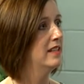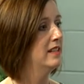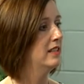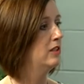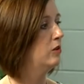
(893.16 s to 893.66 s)

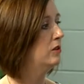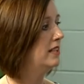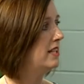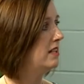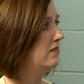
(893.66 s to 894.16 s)

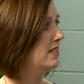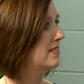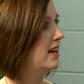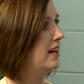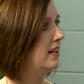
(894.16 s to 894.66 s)
leave and
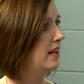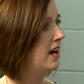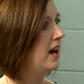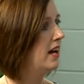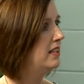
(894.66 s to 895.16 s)
say,
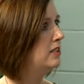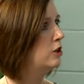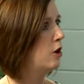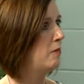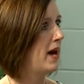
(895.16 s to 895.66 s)
I need to
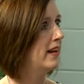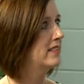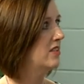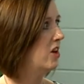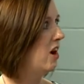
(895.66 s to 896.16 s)
go back to
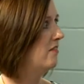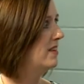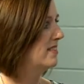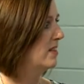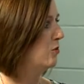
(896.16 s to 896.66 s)
the
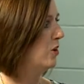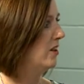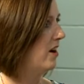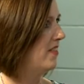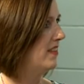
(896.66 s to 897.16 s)
office and work
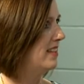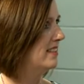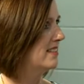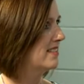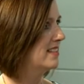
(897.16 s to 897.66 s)
on
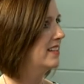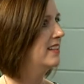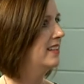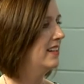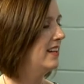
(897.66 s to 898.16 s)
these.
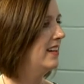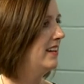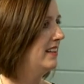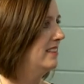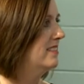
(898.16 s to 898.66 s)

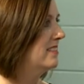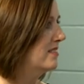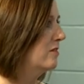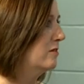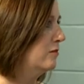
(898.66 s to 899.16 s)
And
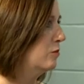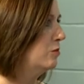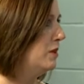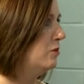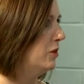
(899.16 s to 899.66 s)

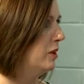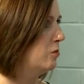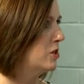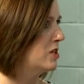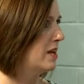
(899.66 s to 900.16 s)
we really
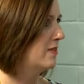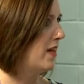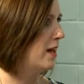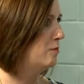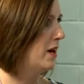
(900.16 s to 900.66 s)
appreciate that
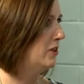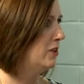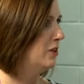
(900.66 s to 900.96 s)
about you.